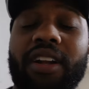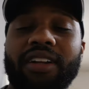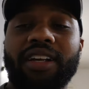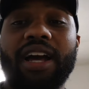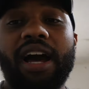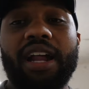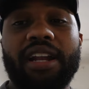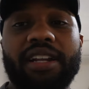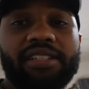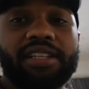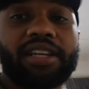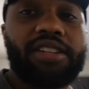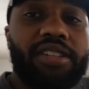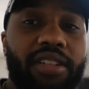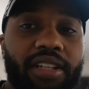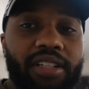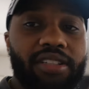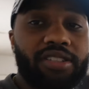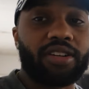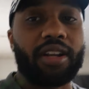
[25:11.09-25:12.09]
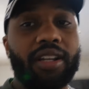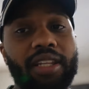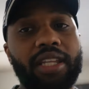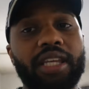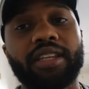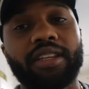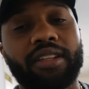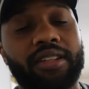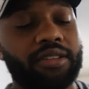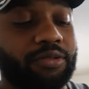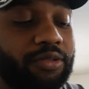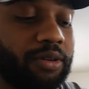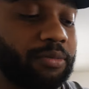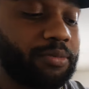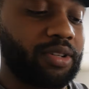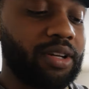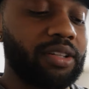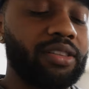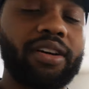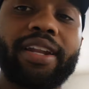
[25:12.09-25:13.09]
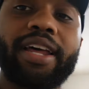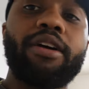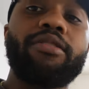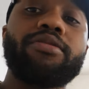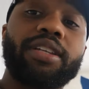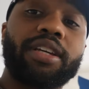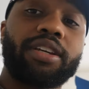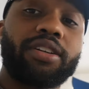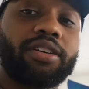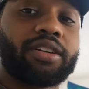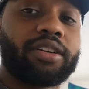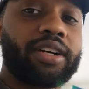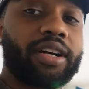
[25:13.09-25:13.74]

out of the condensation, it start leaking. You feel me? So I thought that was leaking on the